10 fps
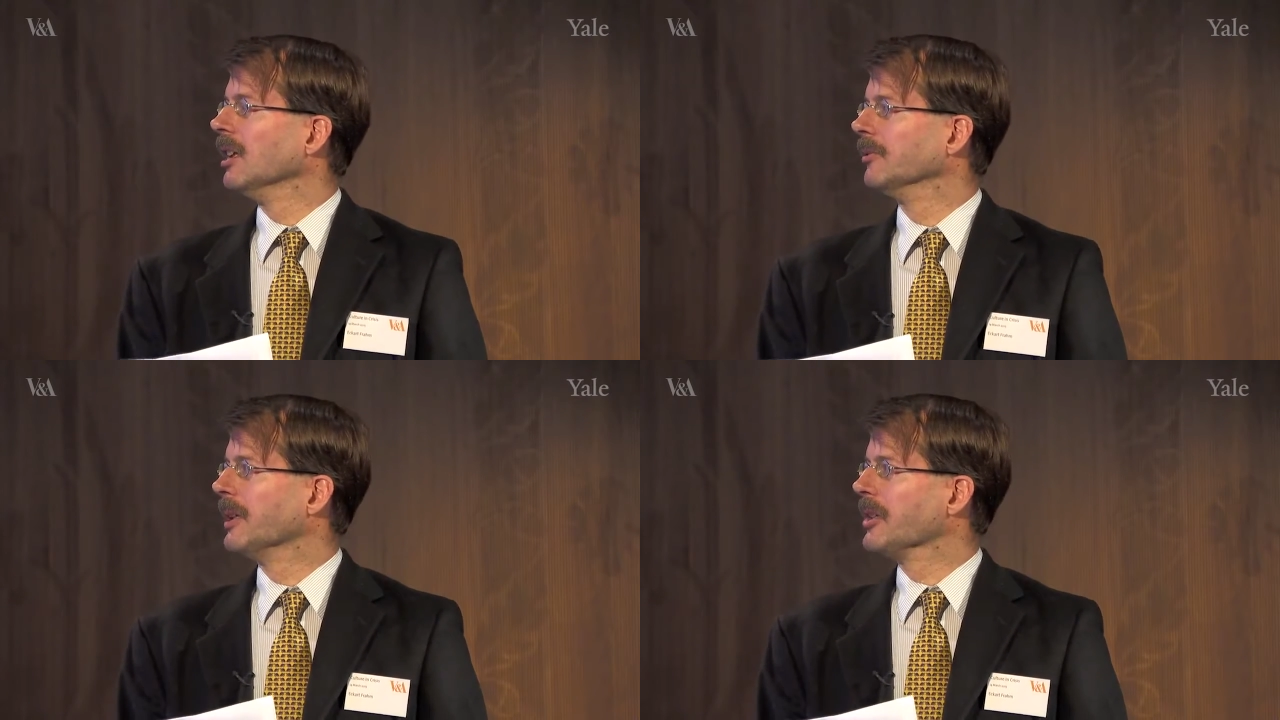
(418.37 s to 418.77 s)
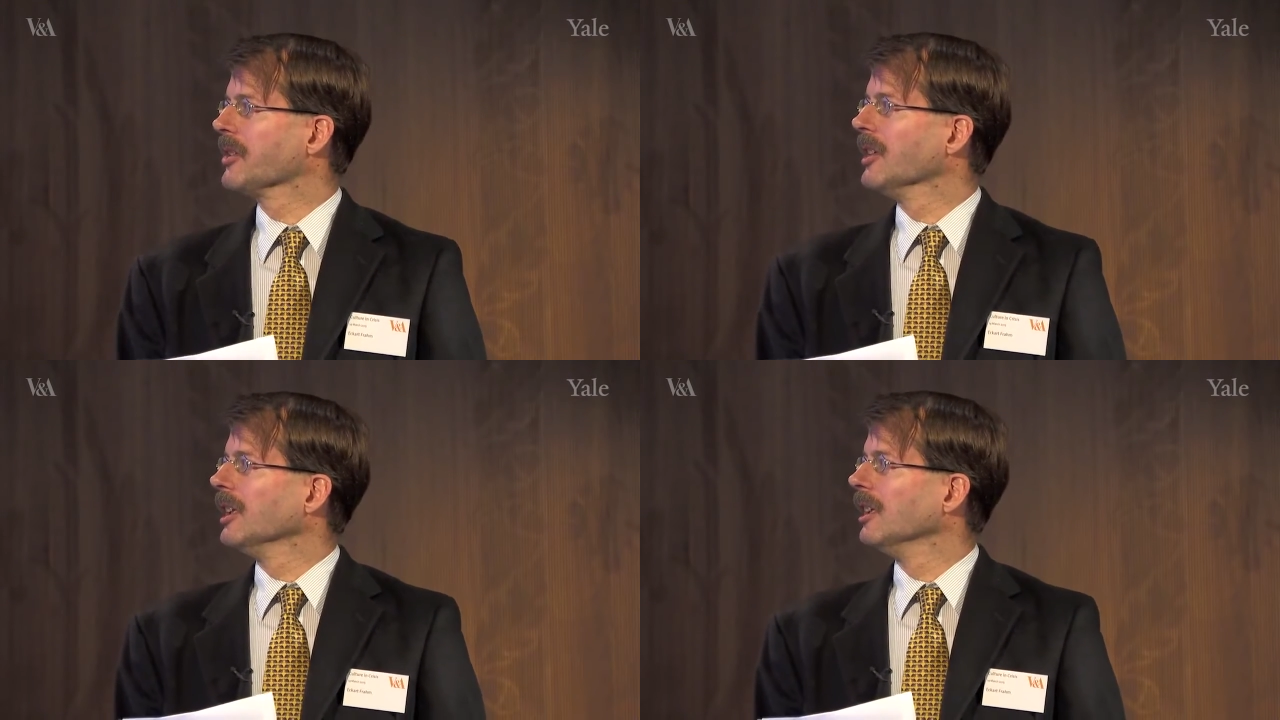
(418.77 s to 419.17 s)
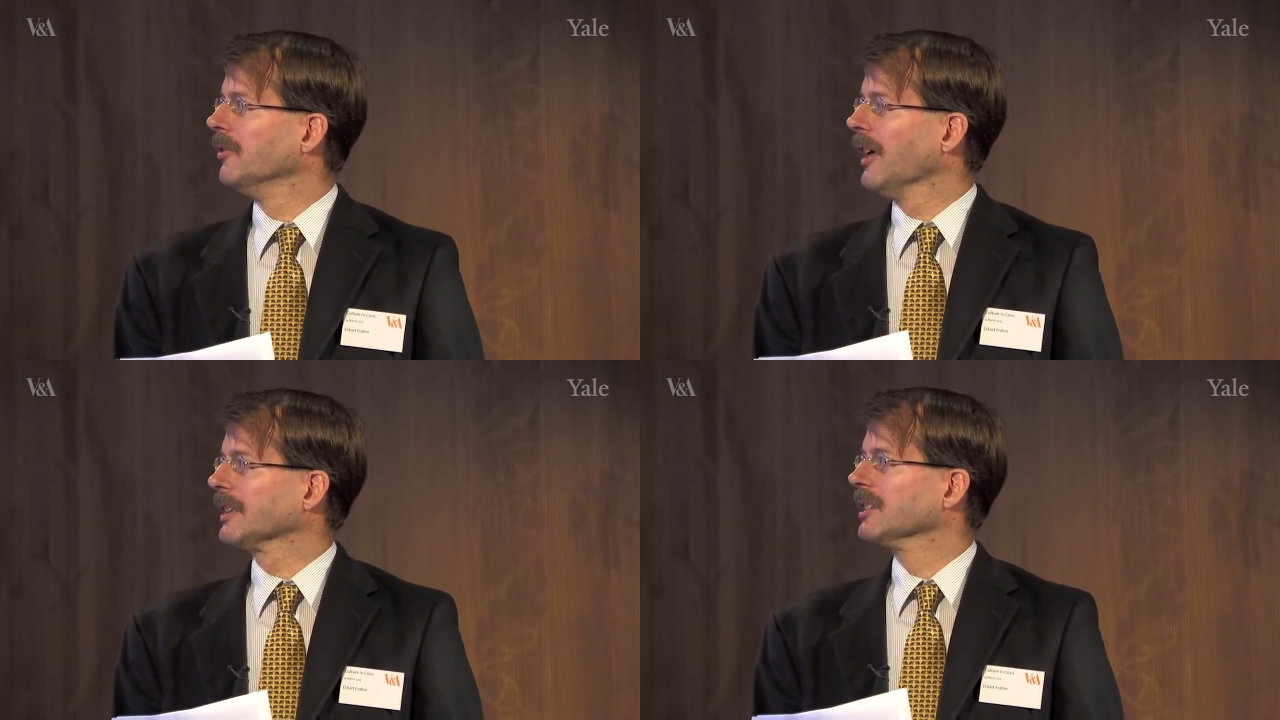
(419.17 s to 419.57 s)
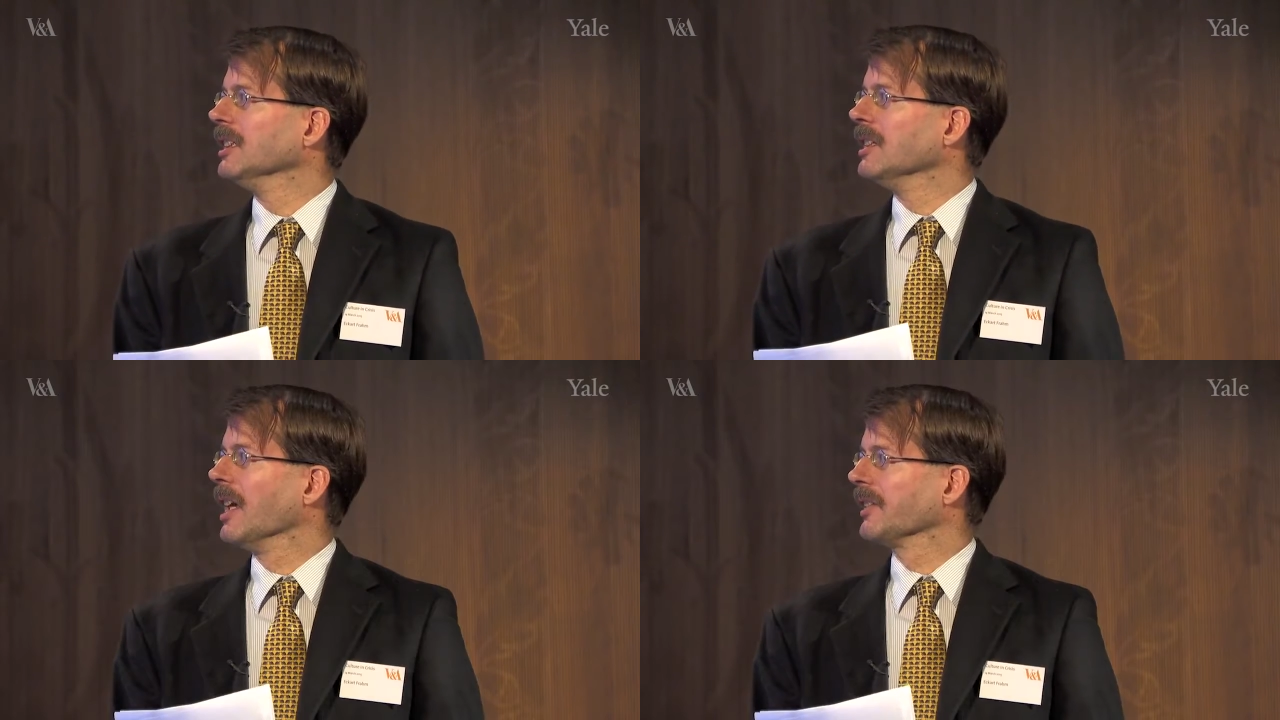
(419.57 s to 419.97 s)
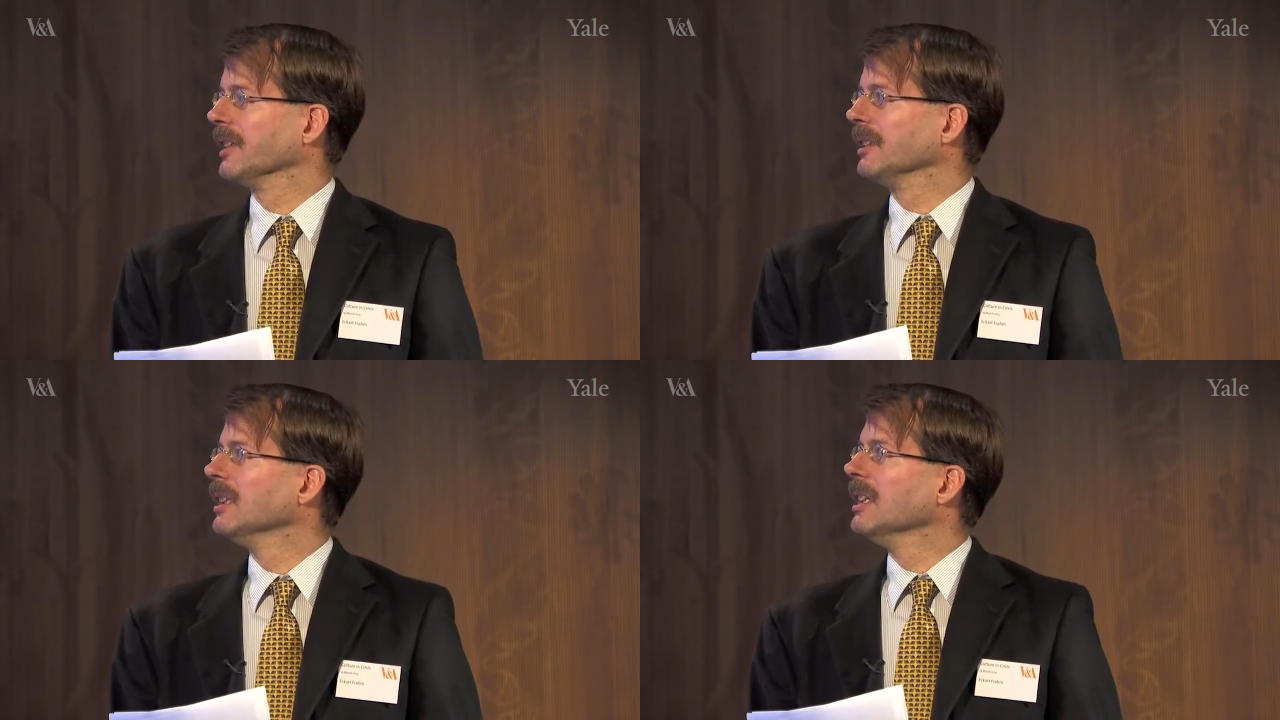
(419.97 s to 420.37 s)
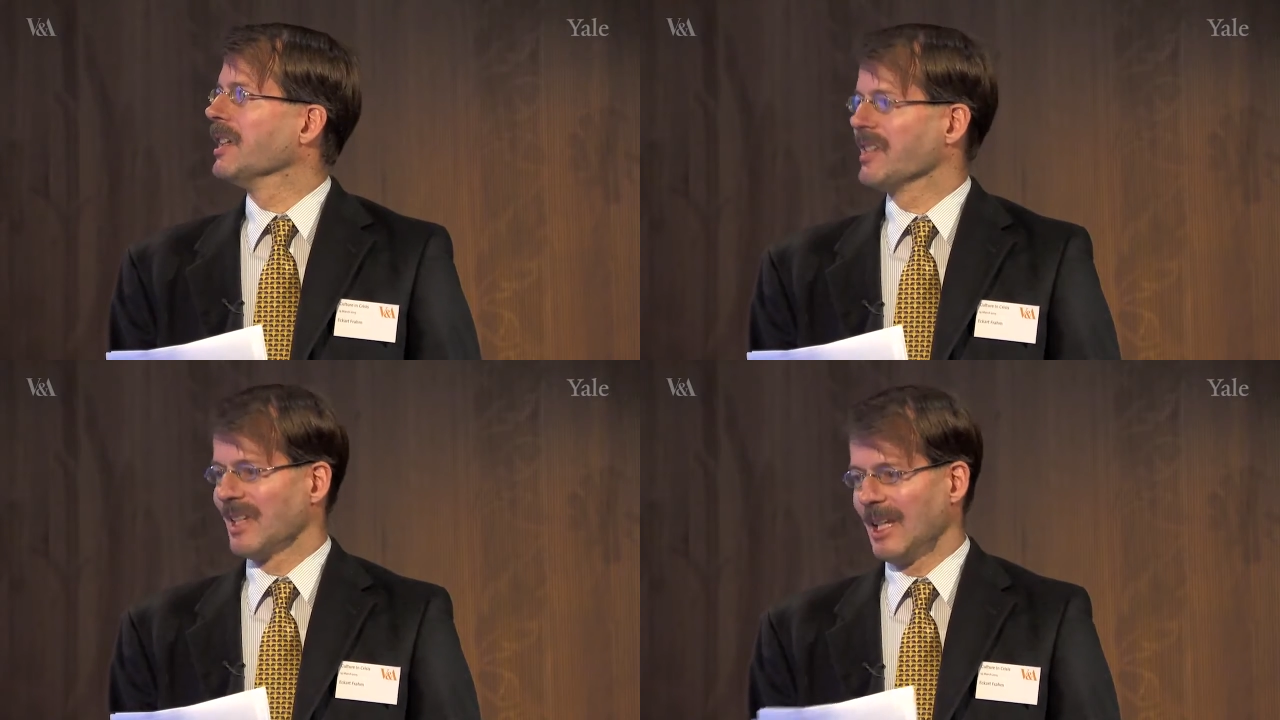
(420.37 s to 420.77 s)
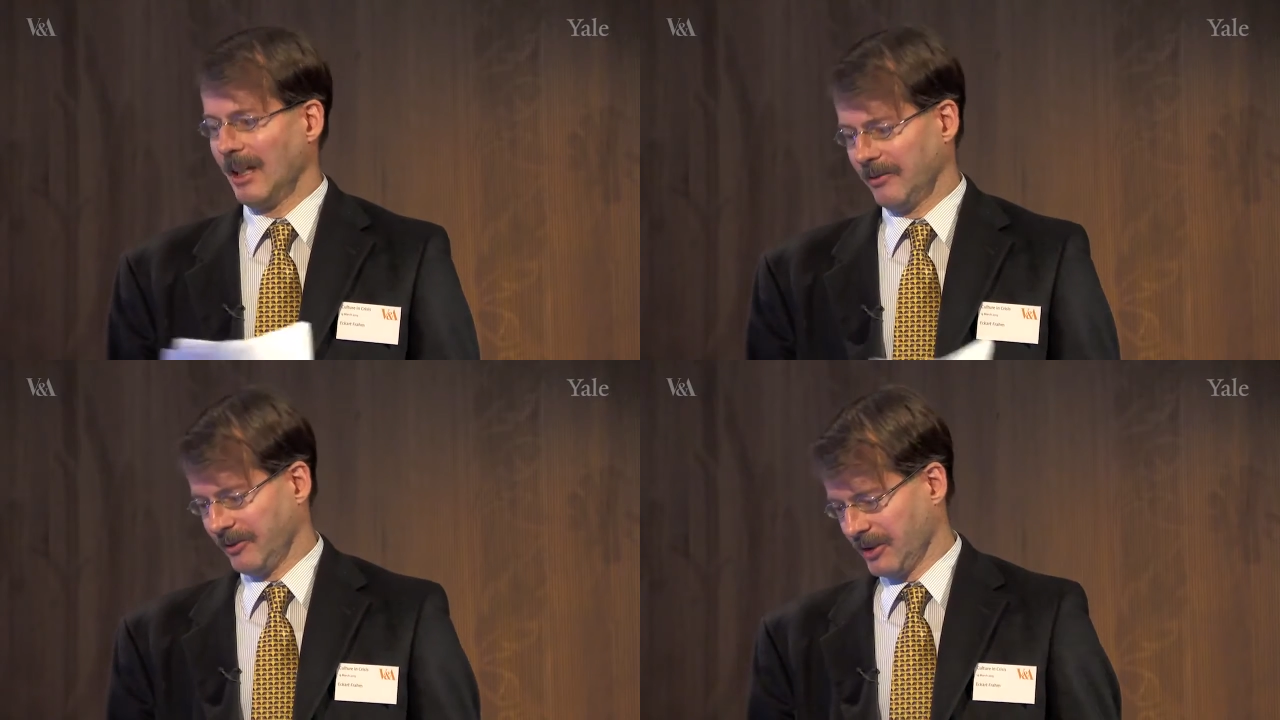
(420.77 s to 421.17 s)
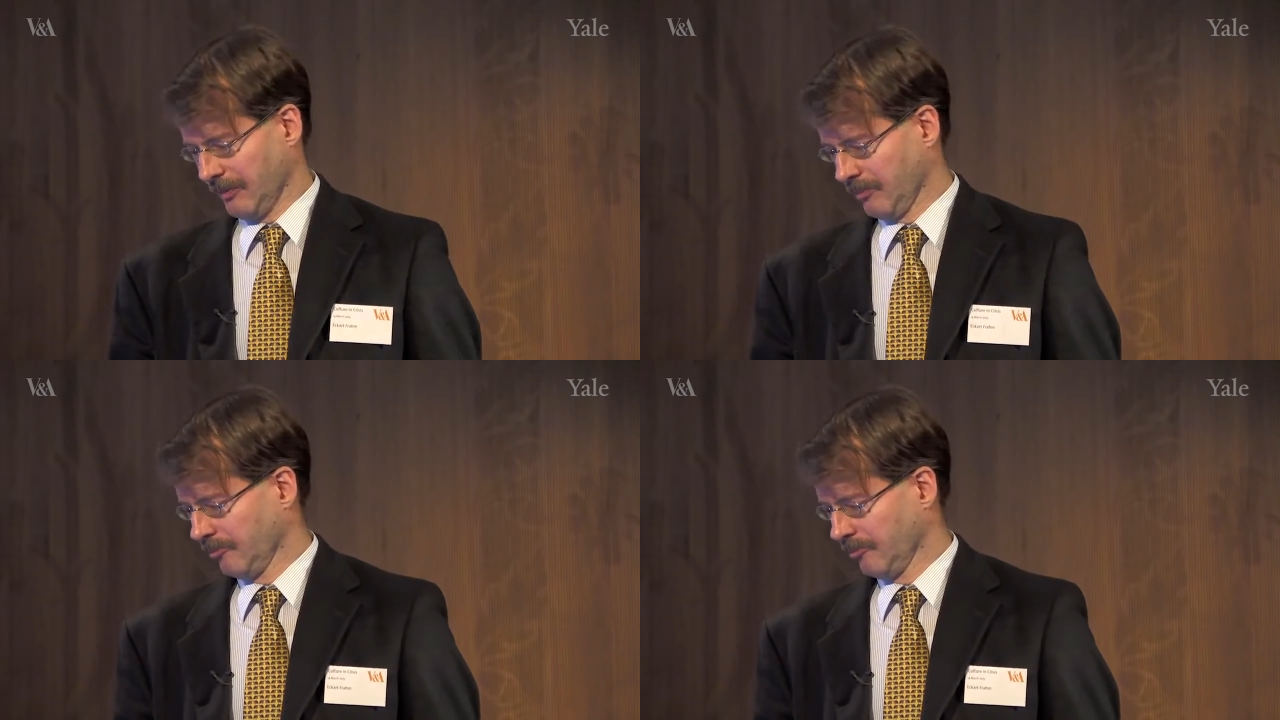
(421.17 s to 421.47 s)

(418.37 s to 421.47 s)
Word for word: of which in fact nothing is left.